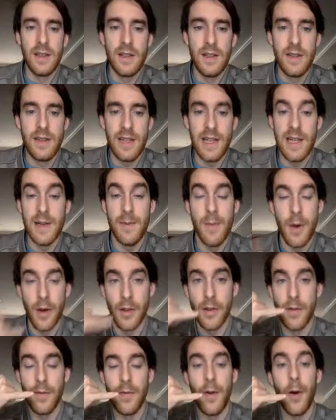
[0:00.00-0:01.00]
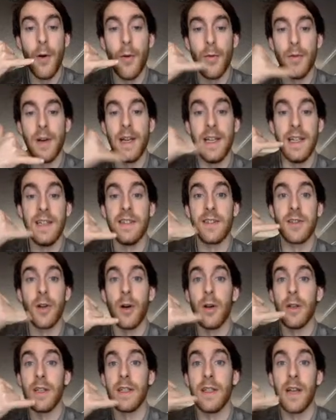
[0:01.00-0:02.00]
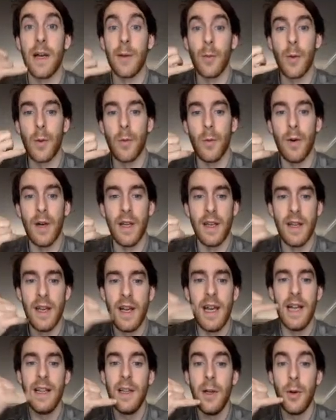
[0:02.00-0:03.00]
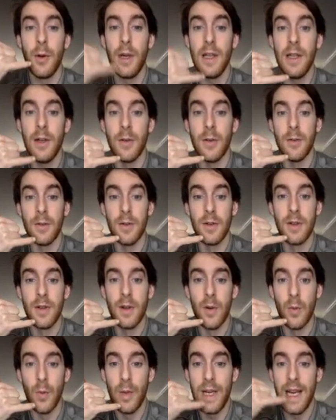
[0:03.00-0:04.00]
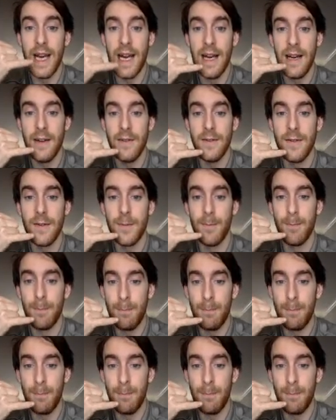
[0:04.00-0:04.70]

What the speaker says: Tim on the phone, right? He's calling 911. Hello. We have